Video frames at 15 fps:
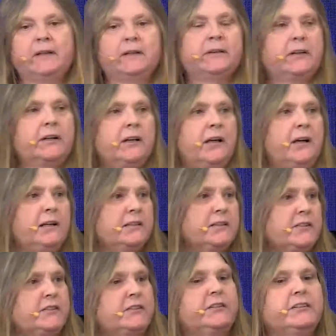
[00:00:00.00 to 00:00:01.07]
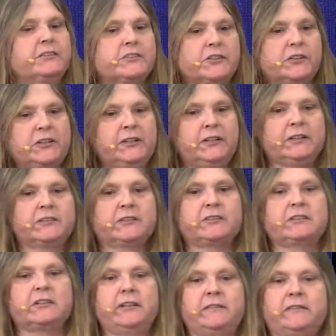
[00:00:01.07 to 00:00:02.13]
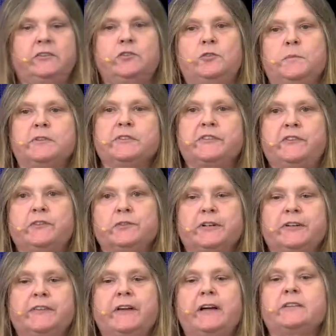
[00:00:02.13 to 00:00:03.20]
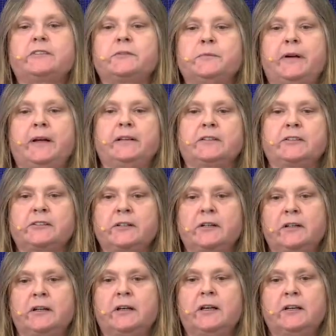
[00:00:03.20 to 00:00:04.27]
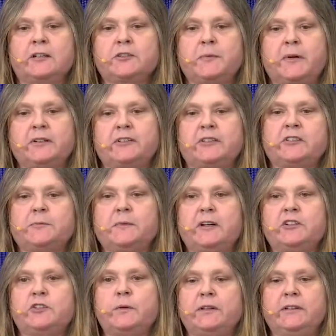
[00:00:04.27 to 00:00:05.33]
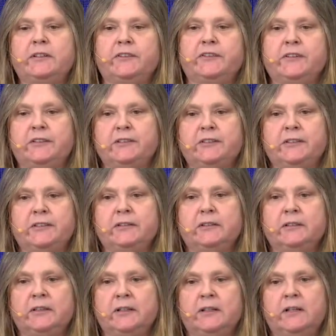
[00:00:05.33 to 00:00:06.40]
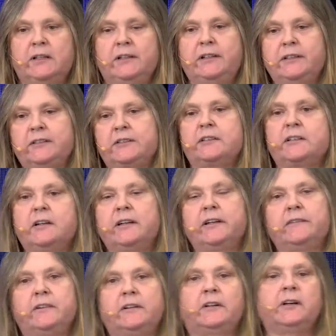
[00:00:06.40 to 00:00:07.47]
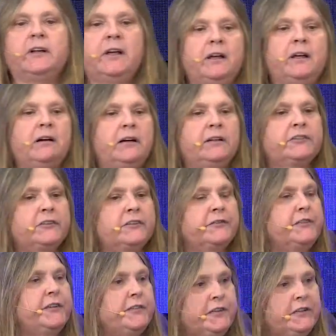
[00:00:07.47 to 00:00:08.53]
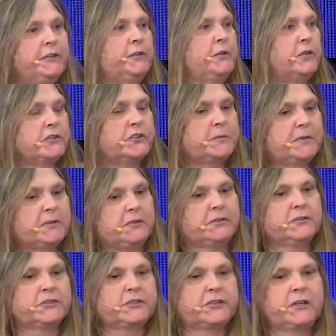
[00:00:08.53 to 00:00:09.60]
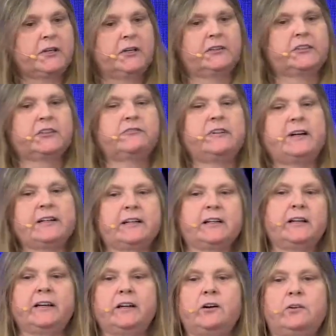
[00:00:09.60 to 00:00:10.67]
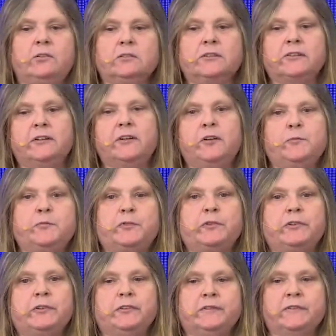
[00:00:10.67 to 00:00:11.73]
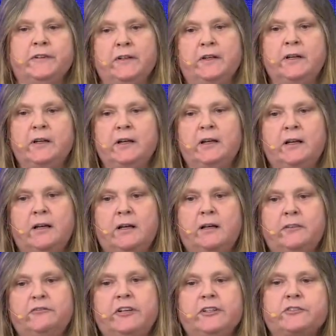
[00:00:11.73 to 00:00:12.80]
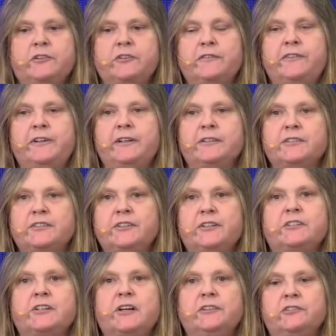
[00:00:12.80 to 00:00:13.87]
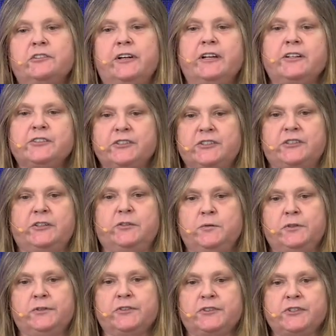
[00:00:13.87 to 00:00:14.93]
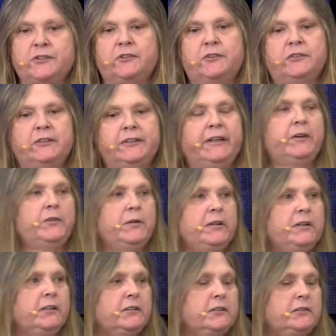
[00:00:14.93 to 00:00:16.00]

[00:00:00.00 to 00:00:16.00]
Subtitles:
The client has an urgent need to deliver almost 40,000 beds spaces by 2030, and need to deliver 150 new hospitals and to radically alter, improve, and retrofit 600 existing ones on their network.